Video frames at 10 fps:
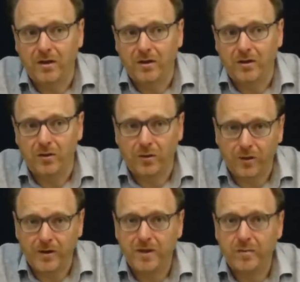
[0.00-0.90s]
you're
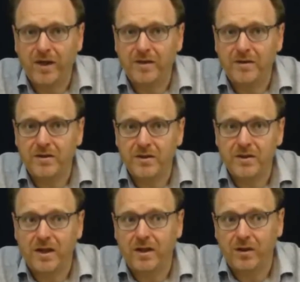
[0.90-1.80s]
creating patterns
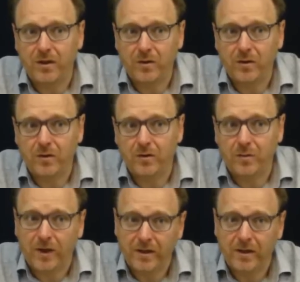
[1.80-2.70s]
and the only the
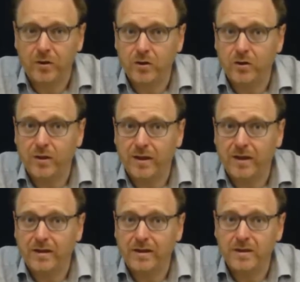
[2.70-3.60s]
way that you're doing
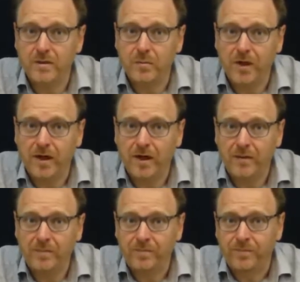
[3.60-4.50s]
that is by
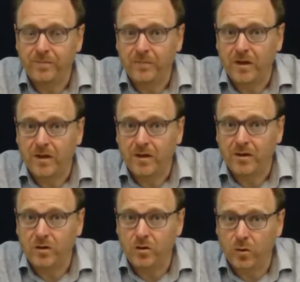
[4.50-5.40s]

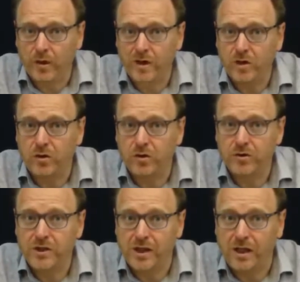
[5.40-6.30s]
drawing
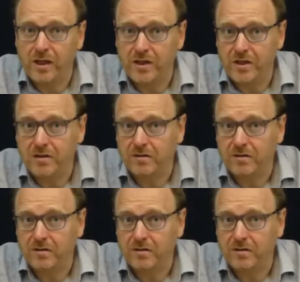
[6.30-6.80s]
circles and lines.